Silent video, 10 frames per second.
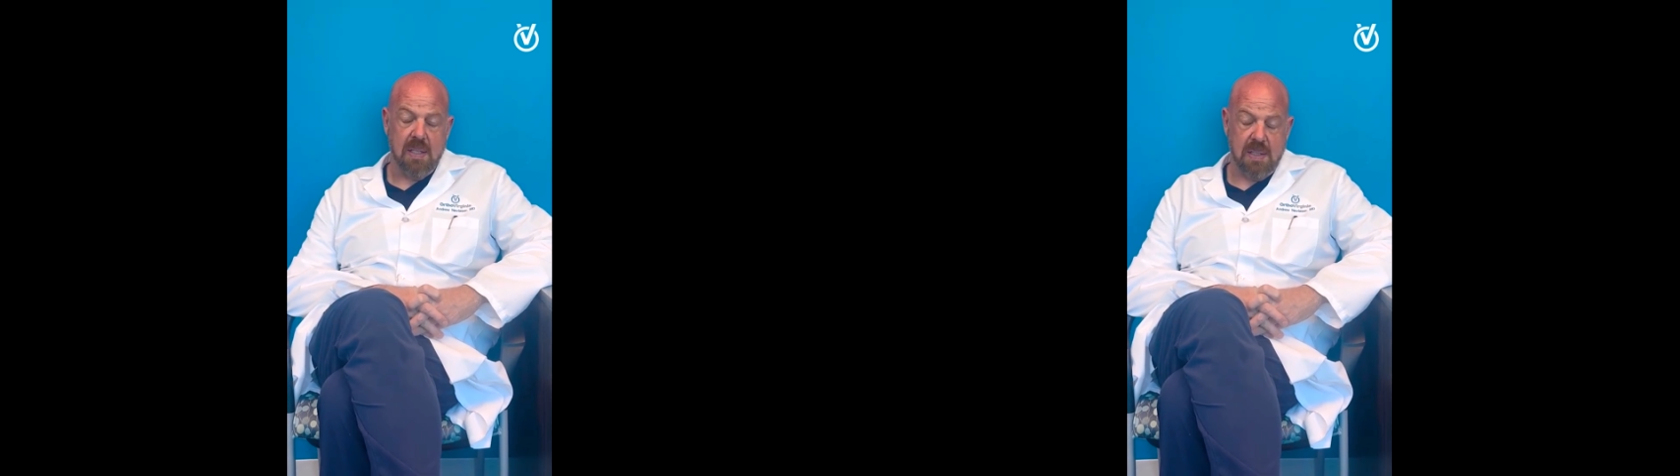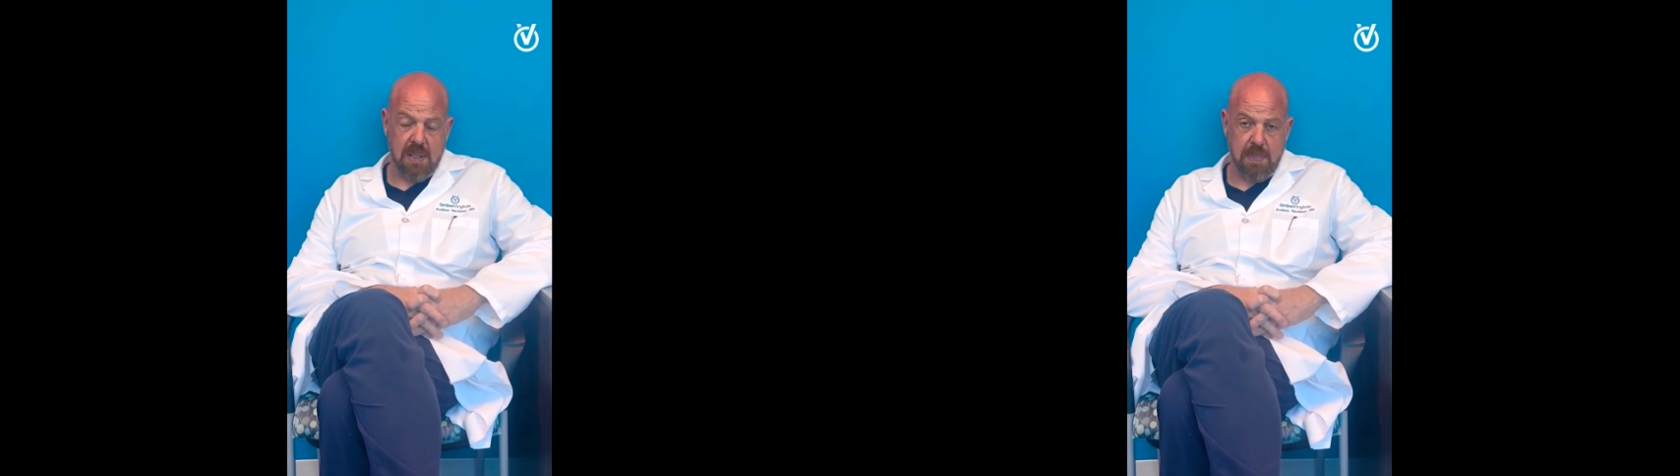
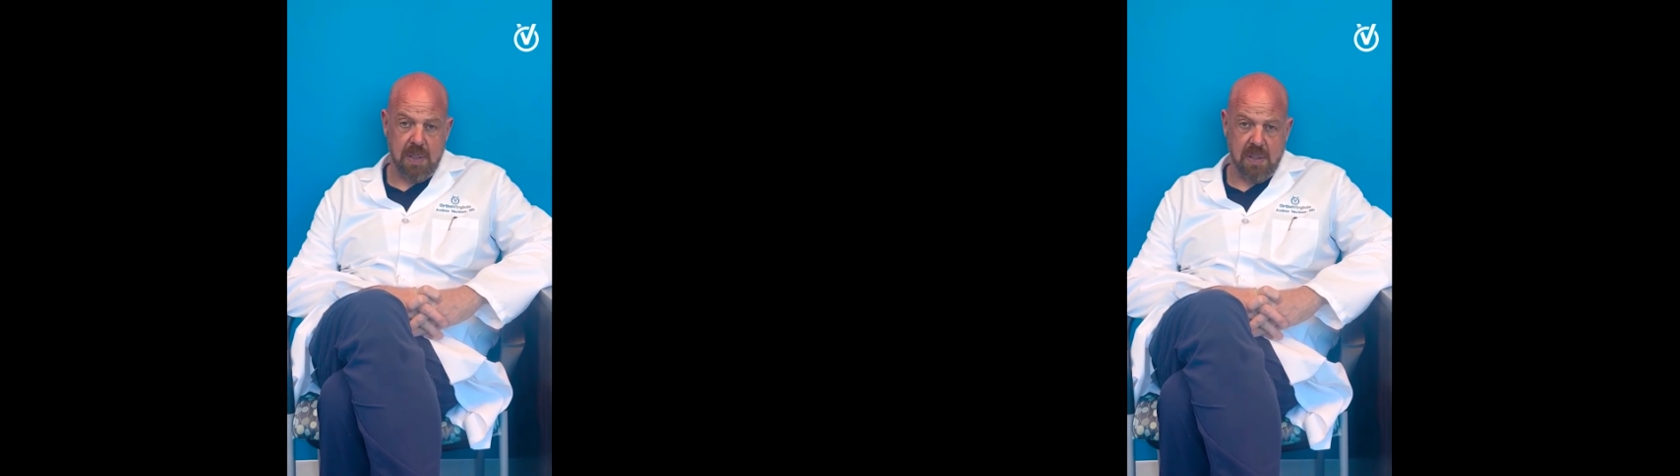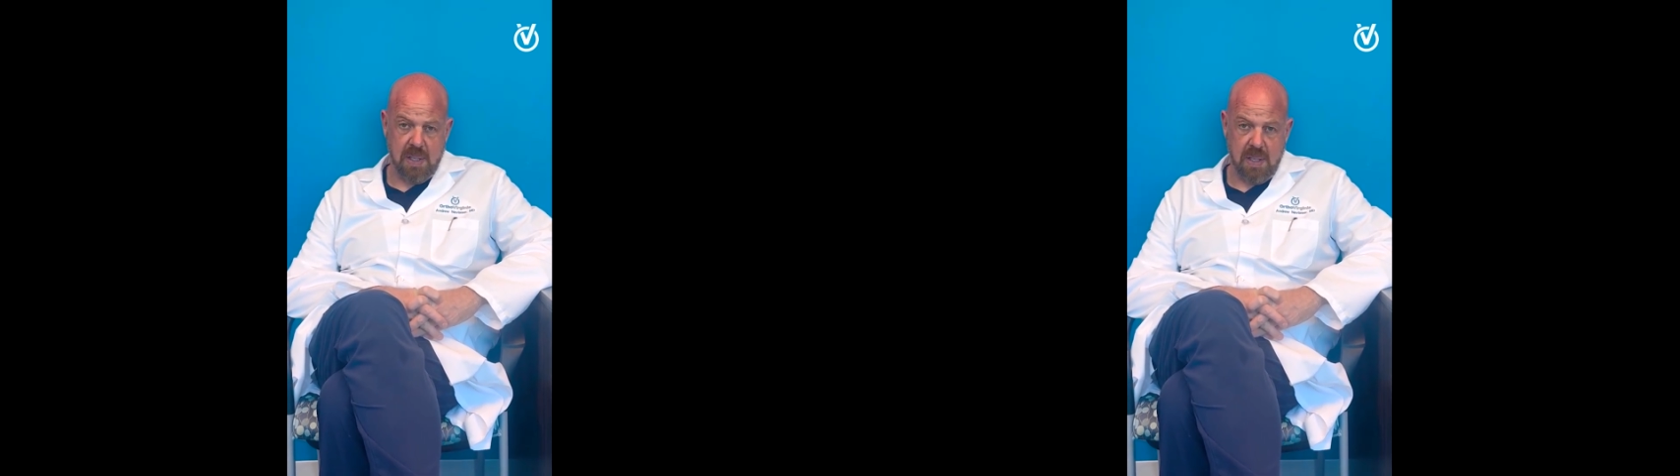
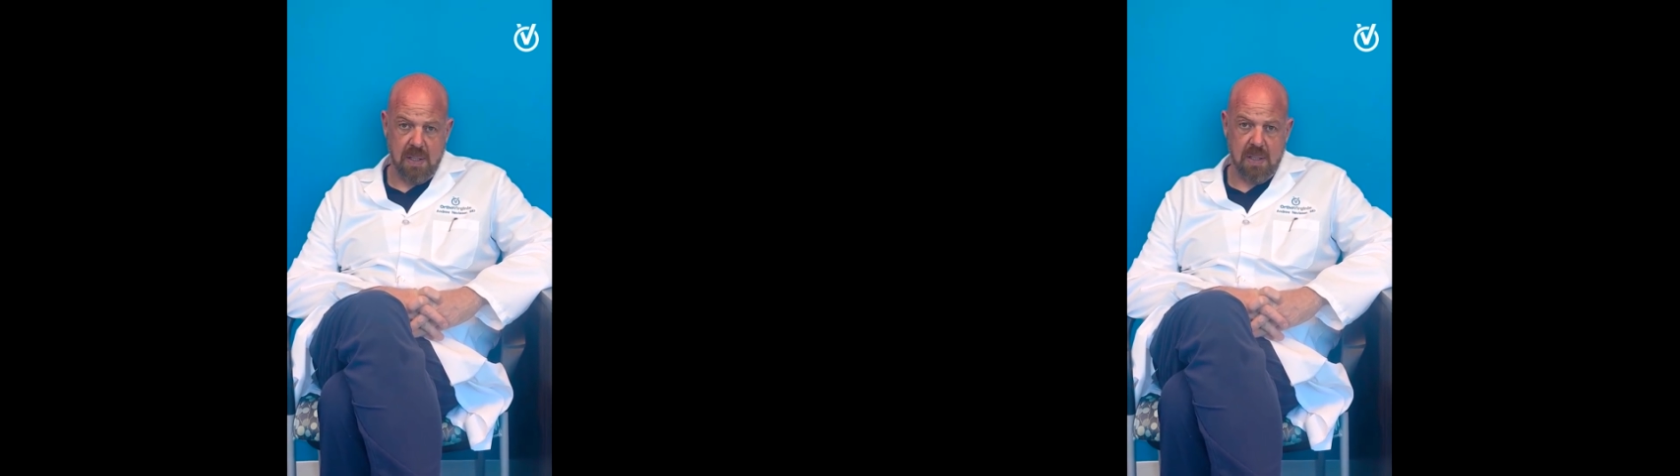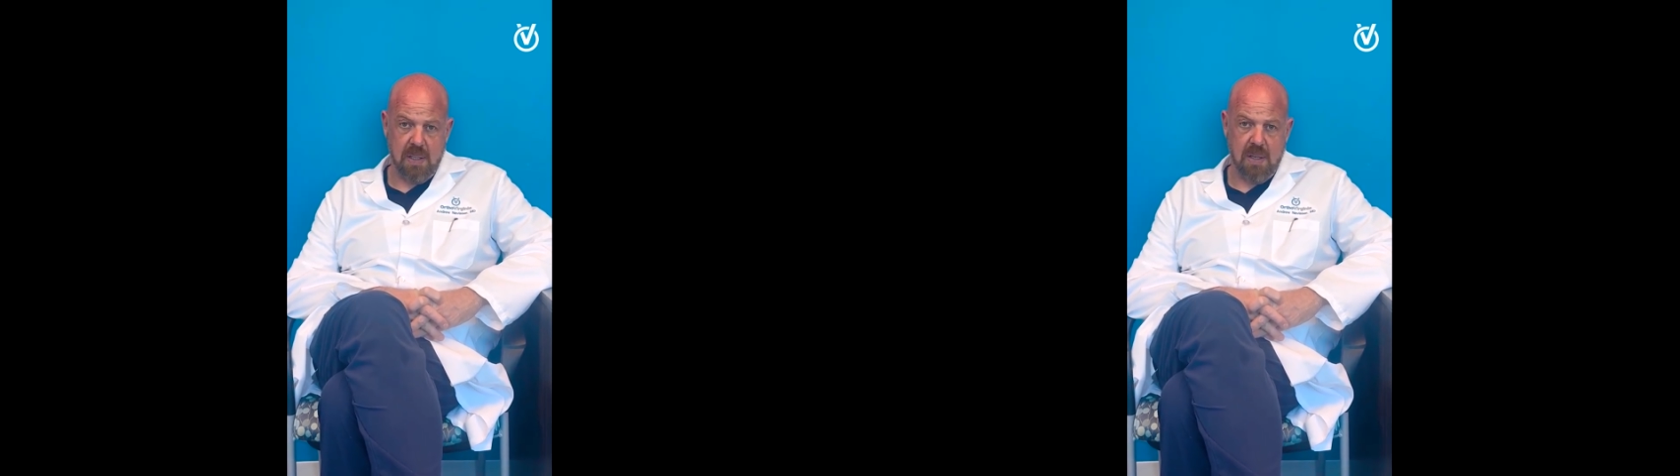typically
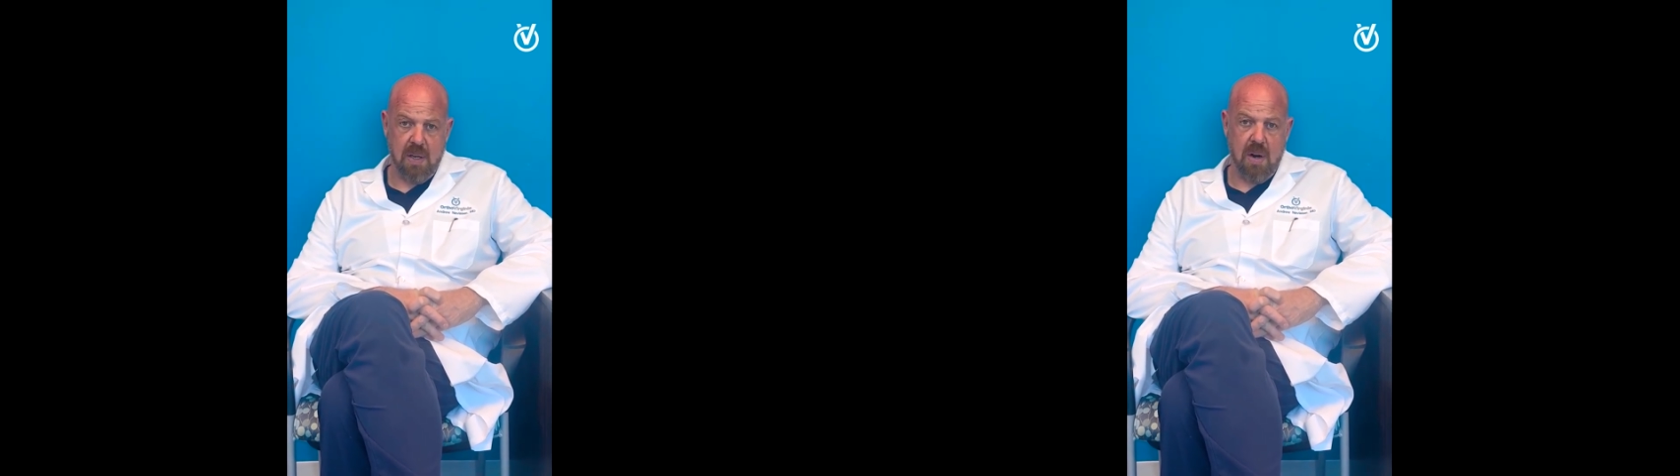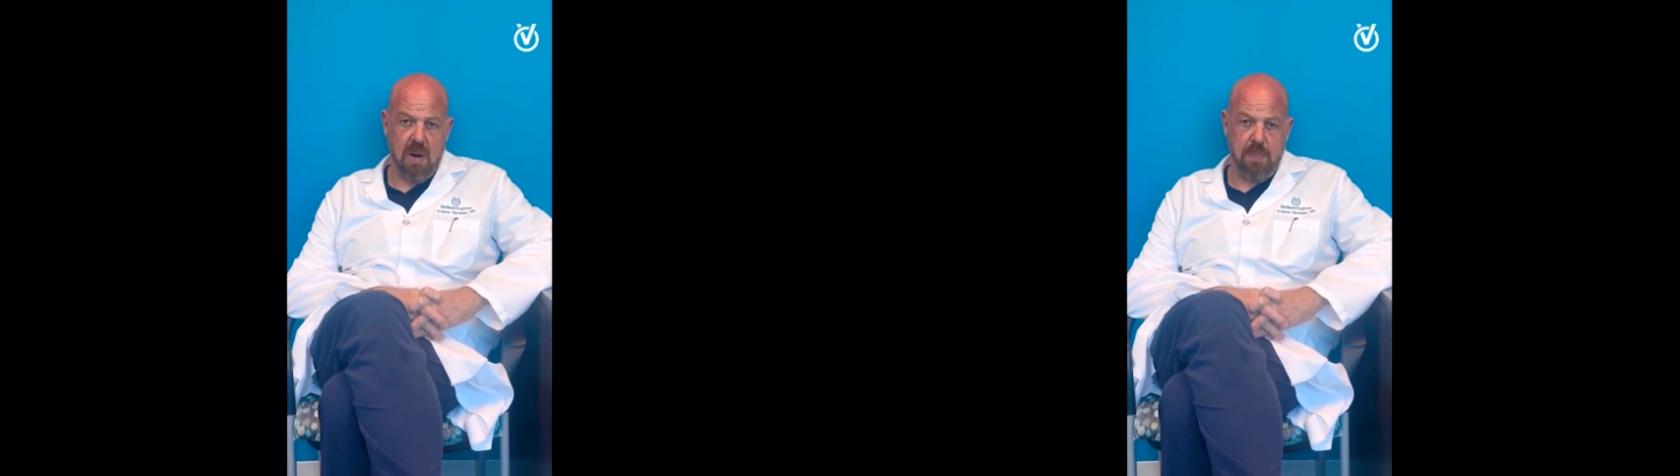are